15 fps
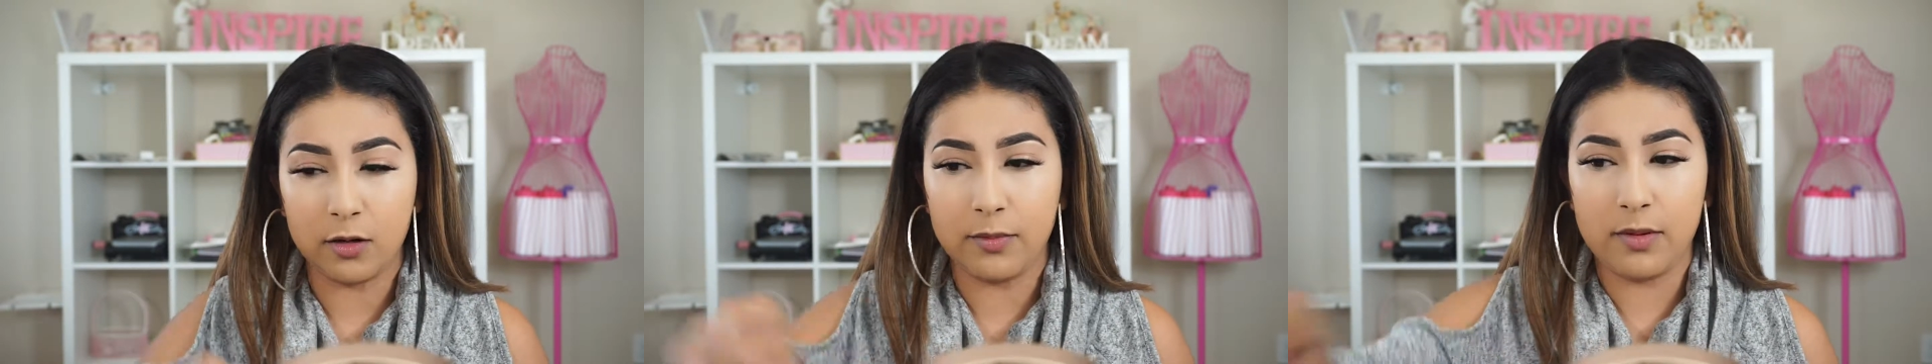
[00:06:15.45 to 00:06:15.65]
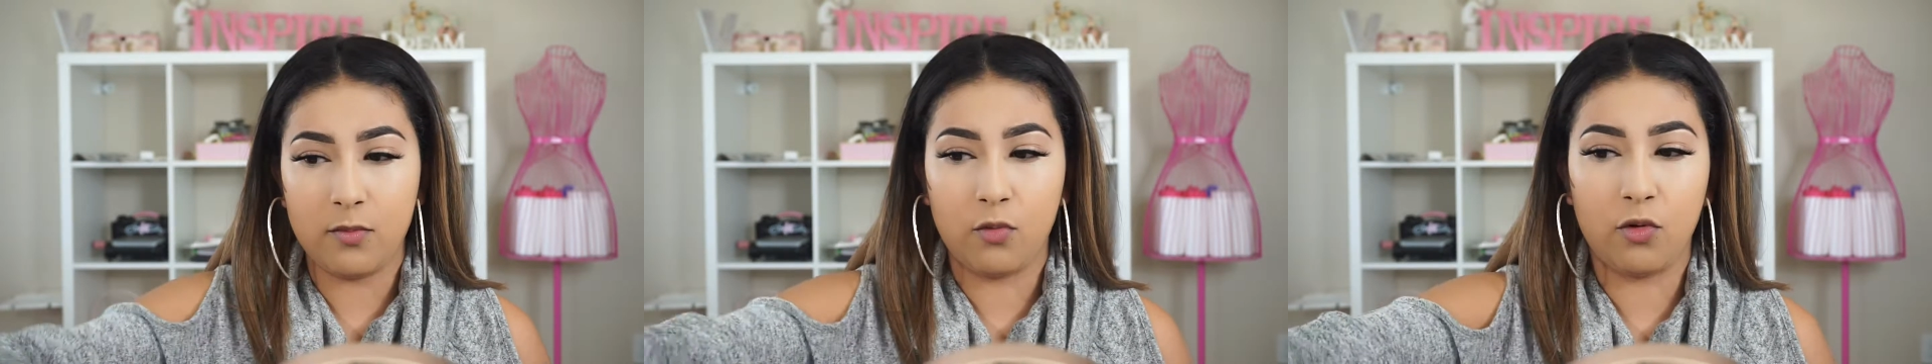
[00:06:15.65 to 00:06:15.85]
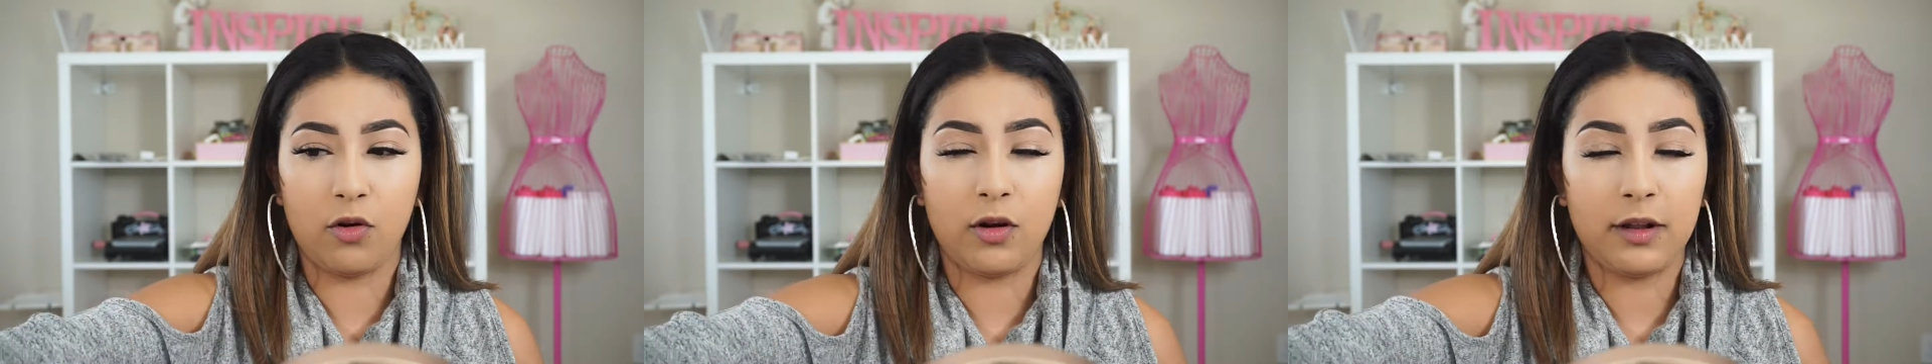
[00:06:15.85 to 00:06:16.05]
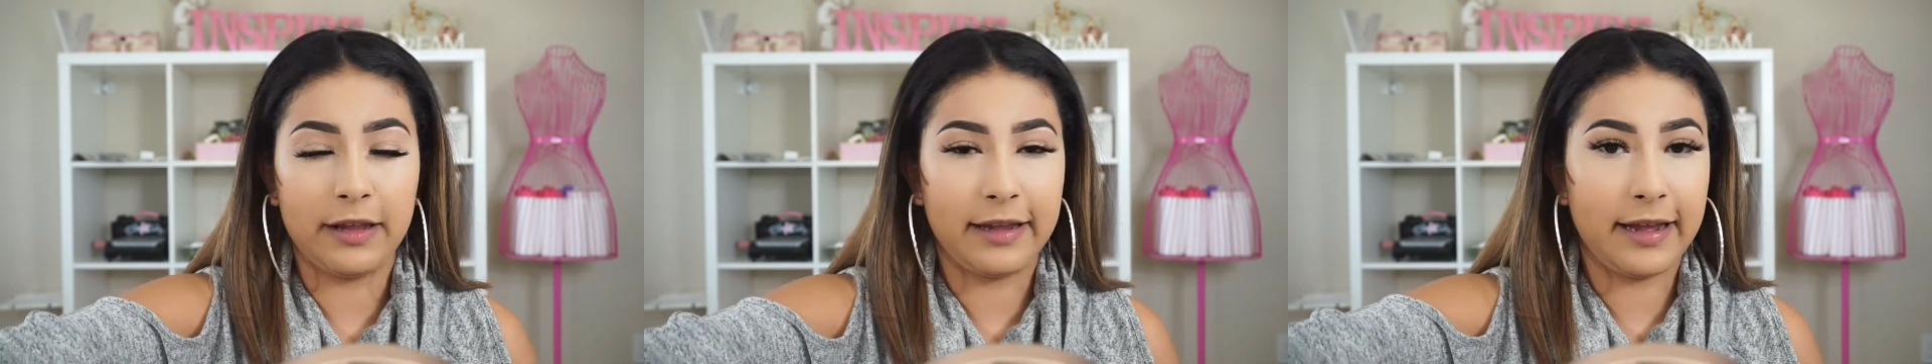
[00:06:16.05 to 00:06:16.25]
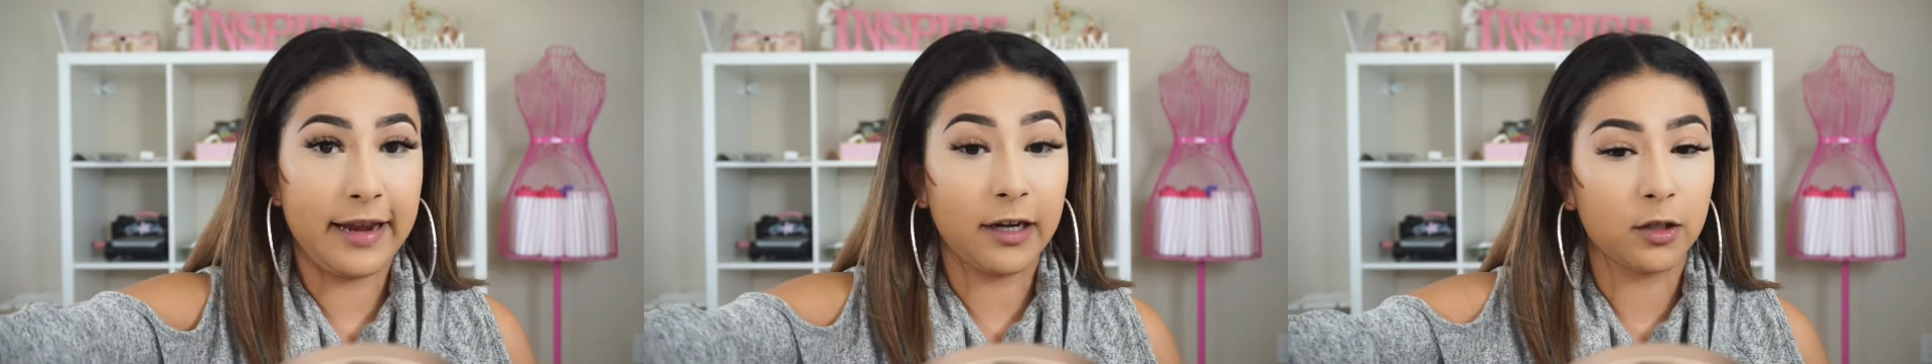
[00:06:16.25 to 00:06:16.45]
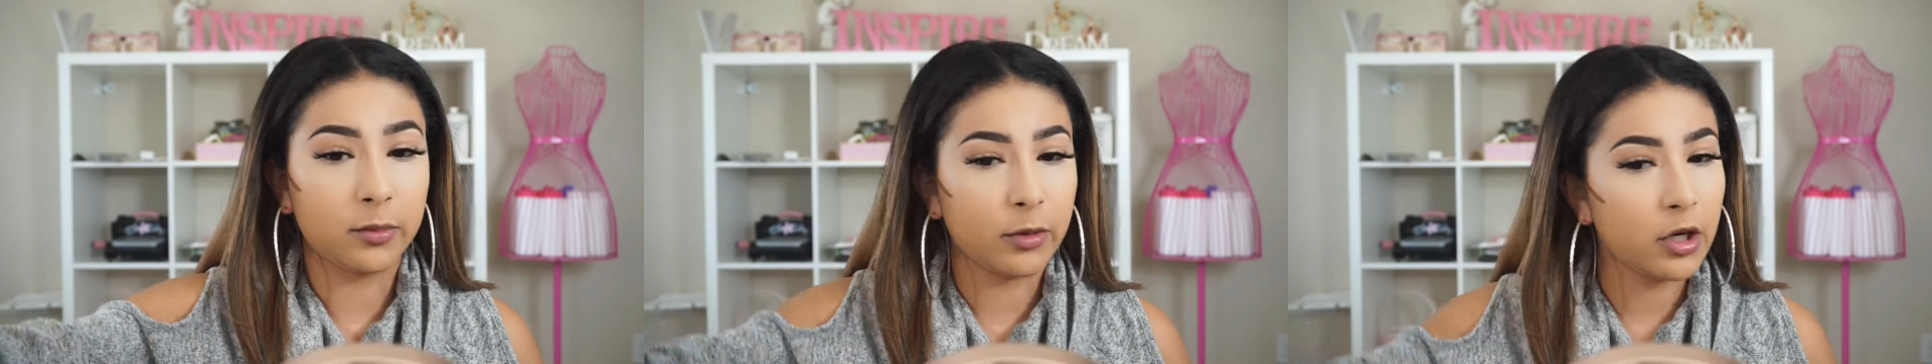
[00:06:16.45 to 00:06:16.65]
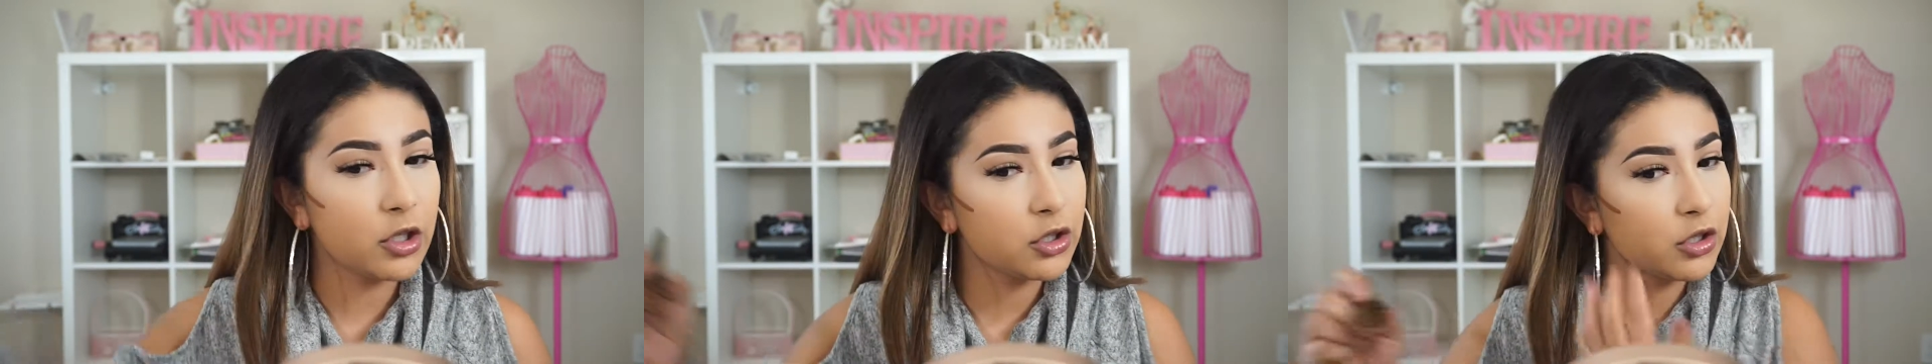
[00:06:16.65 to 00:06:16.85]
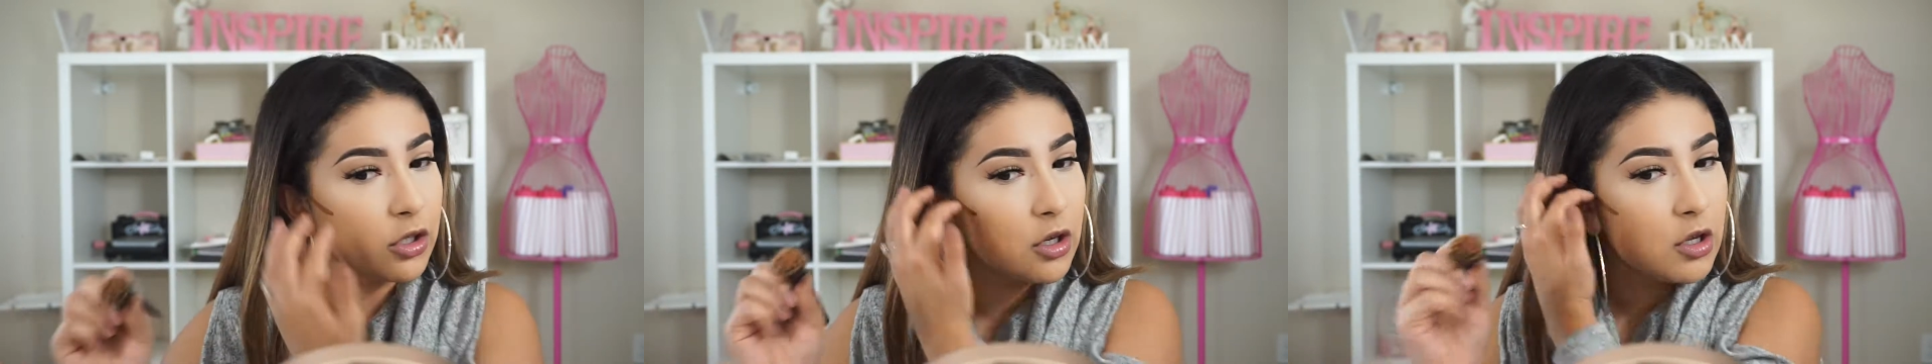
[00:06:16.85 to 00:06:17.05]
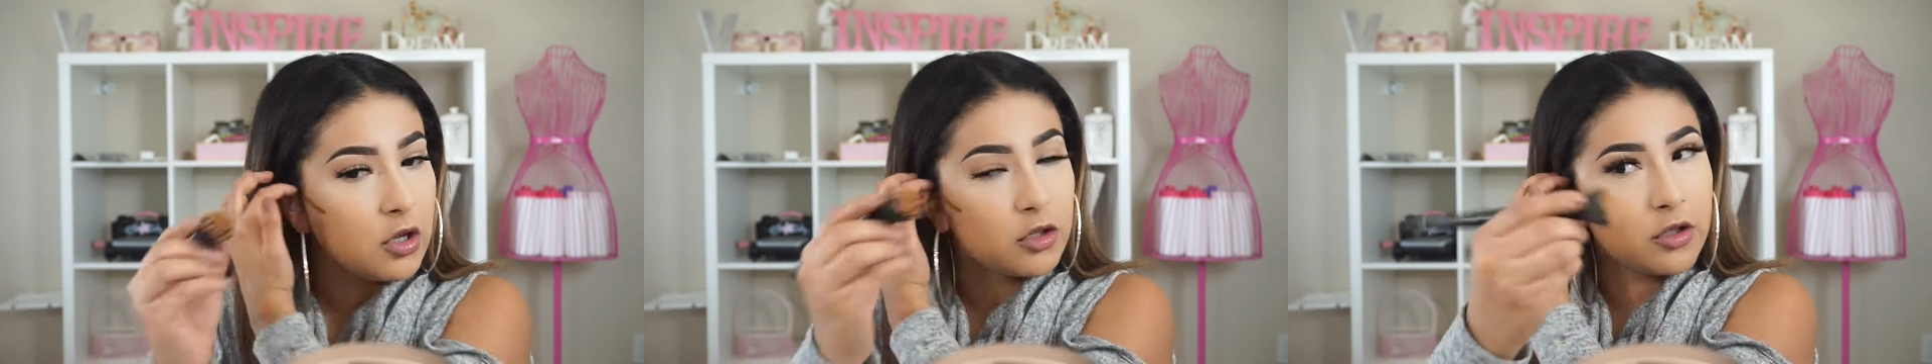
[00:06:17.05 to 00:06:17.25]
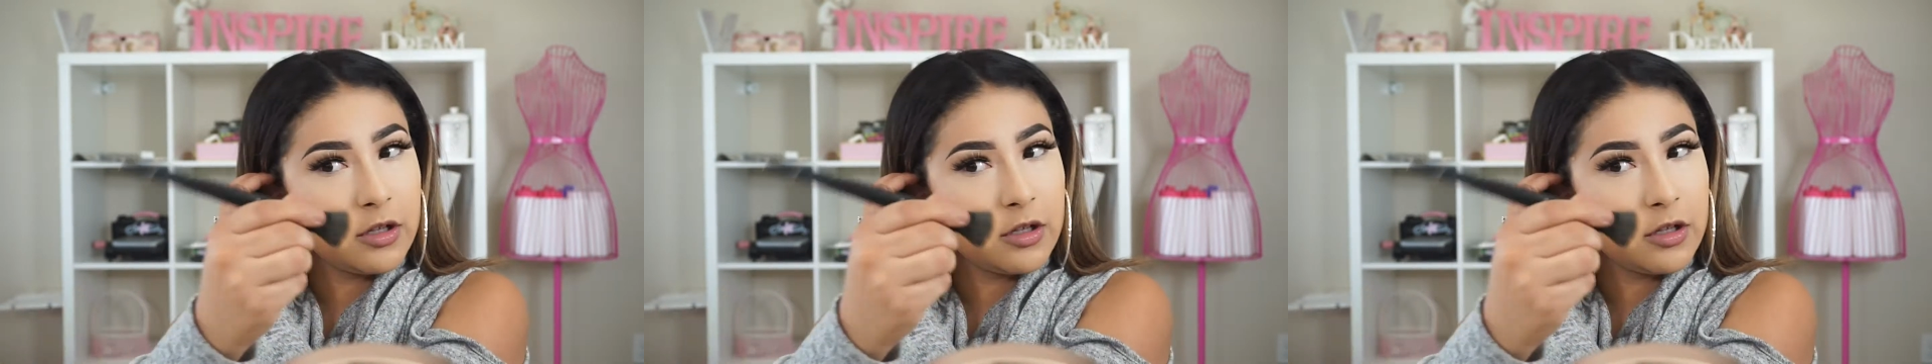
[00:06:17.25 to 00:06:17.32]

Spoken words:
little bit more like airbrushed.